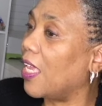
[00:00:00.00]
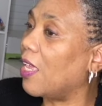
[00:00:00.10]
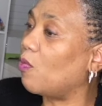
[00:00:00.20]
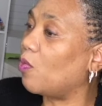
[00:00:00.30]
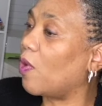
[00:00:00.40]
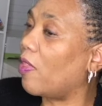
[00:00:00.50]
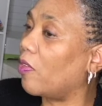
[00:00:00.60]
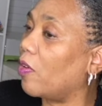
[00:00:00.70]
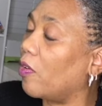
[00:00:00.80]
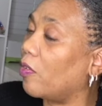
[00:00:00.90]
would
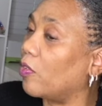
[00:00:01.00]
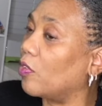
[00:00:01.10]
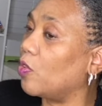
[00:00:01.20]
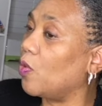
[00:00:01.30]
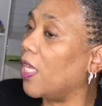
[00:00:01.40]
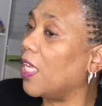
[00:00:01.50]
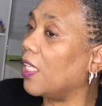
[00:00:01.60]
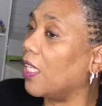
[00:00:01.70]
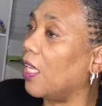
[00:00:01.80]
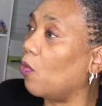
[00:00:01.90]
rather do
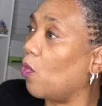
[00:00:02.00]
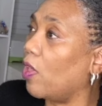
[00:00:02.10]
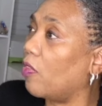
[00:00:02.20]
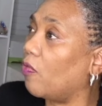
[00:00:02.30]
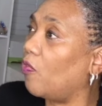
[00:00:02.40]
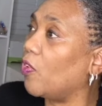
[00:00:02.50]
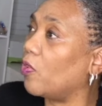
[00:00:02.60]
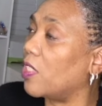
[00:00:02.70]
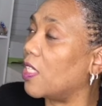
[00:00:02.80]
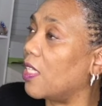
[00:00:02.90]
healing with
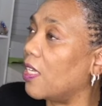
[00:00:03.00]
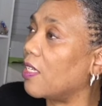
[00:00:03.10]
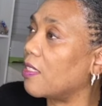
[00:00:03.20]
foods and things